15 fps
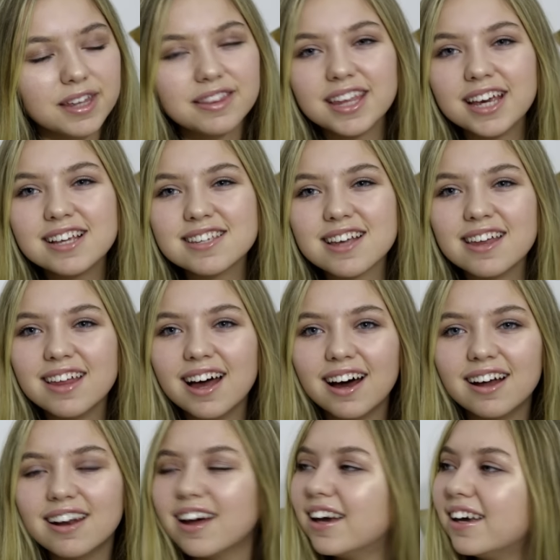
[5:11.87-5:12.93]
things like
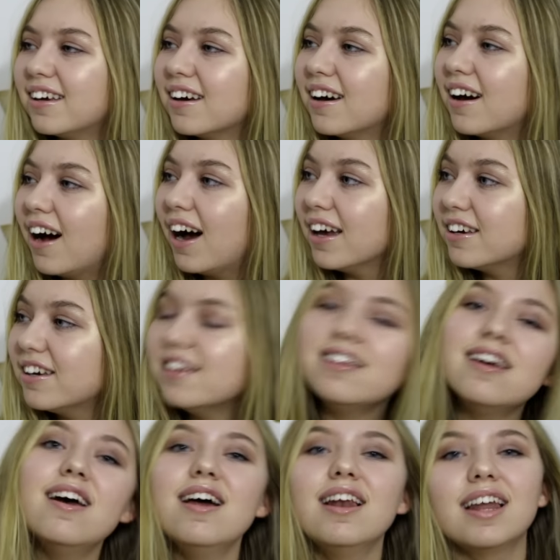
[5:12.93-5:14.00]
that, like
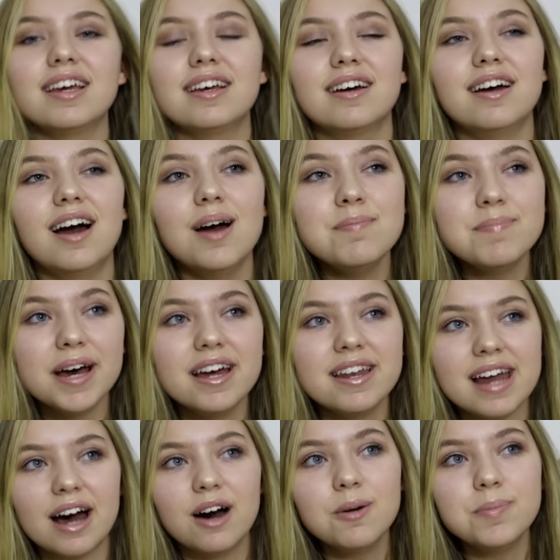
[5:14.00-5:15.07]
I'm better
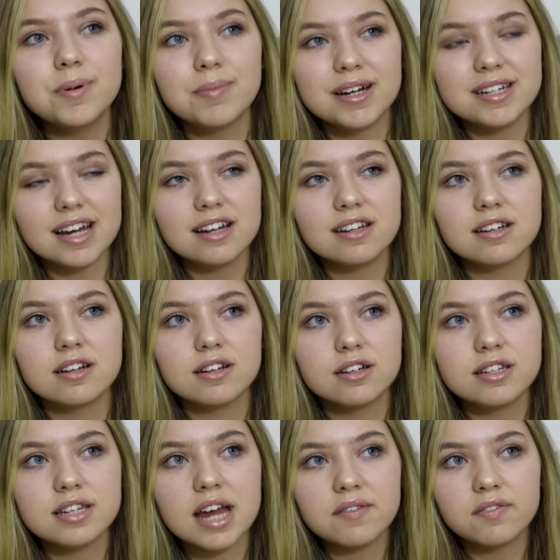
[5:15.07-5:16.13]
now, but my dad
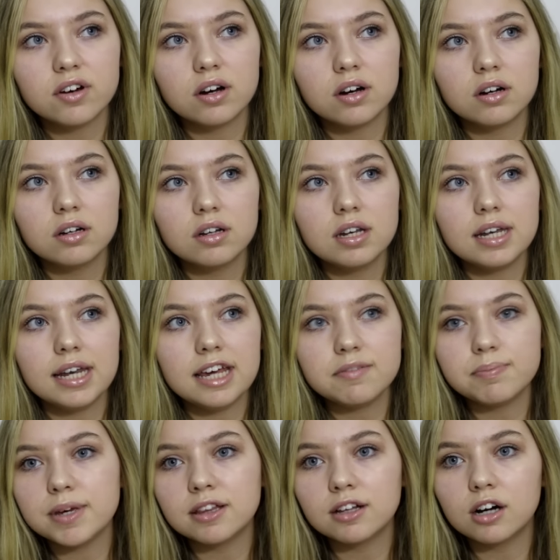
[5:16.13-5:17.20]
could never
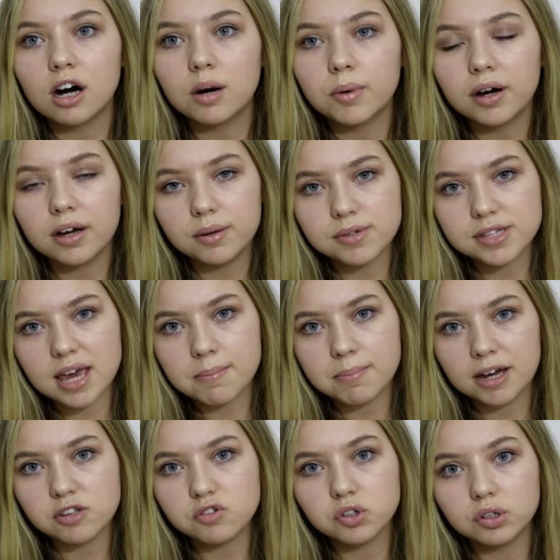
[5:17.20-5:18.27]
leave me in the car while he was getting
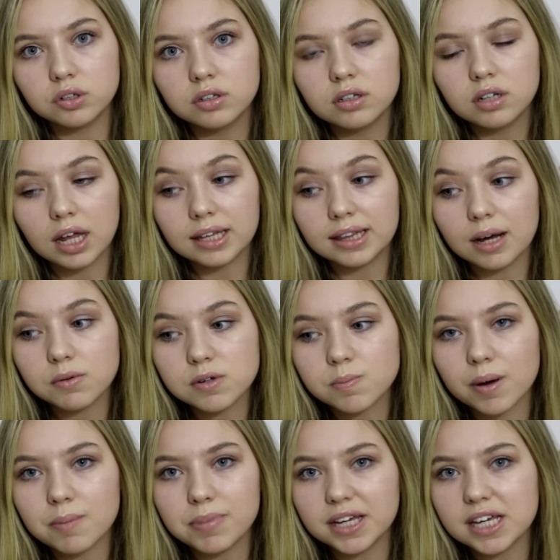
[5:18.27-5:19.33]
petrol. Like, that was
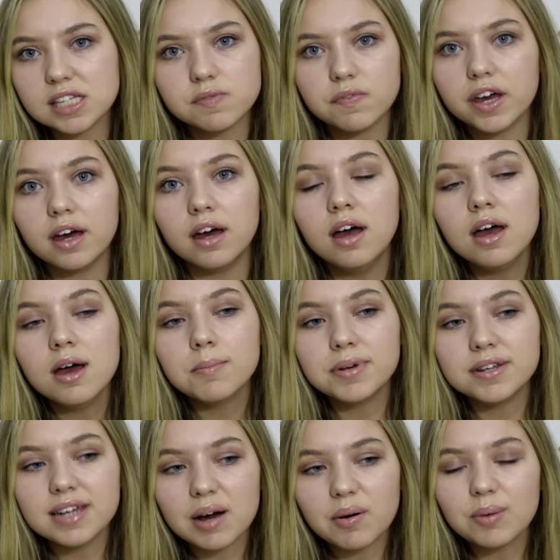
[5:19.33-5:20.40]
my biggest fear.
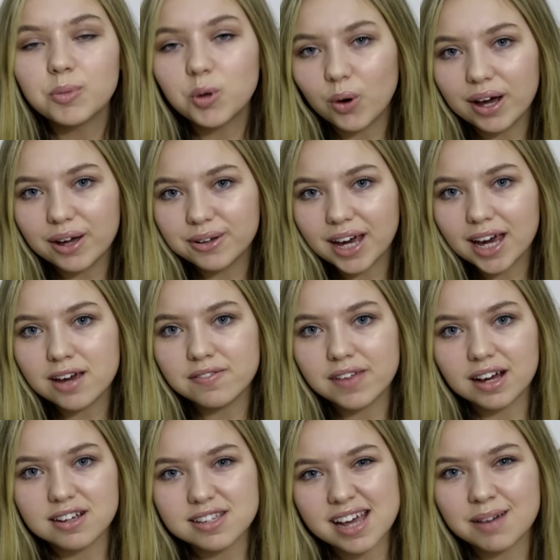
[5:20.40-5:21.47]
But now I'm quite okay with
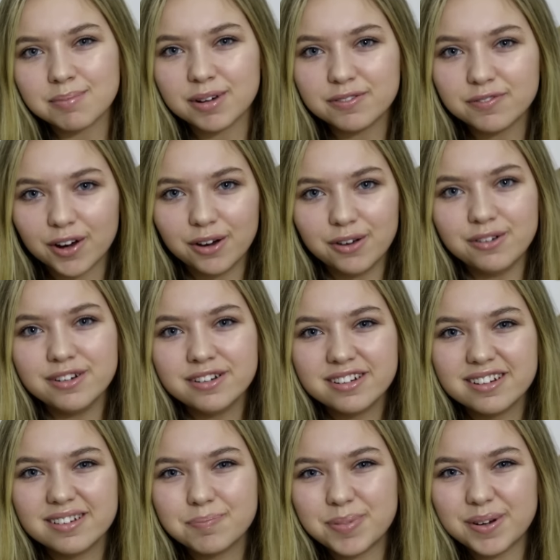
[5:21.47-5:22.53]
that because I have my phone,
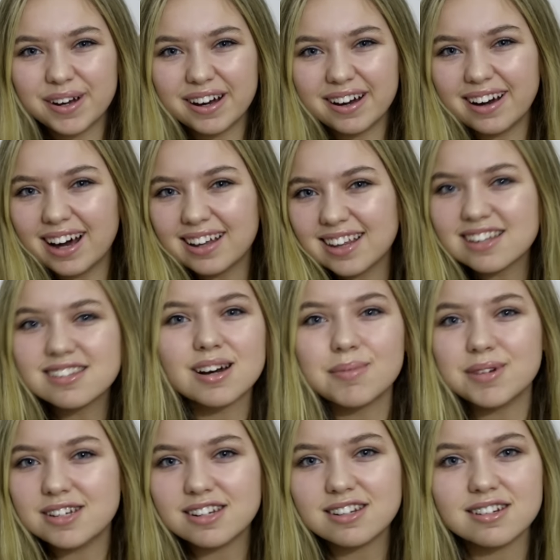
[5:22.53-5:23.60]
but at that
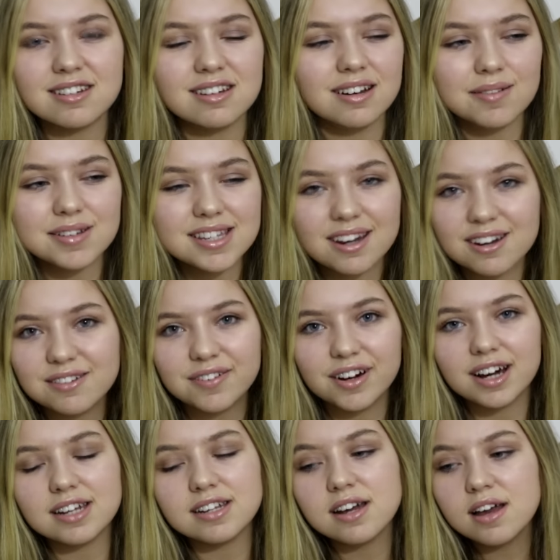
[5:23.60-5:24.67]
time I didn't, and I was
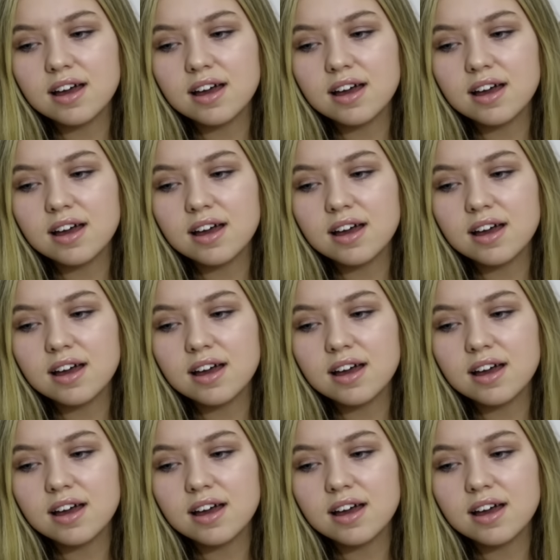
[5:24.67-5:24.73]
terrified.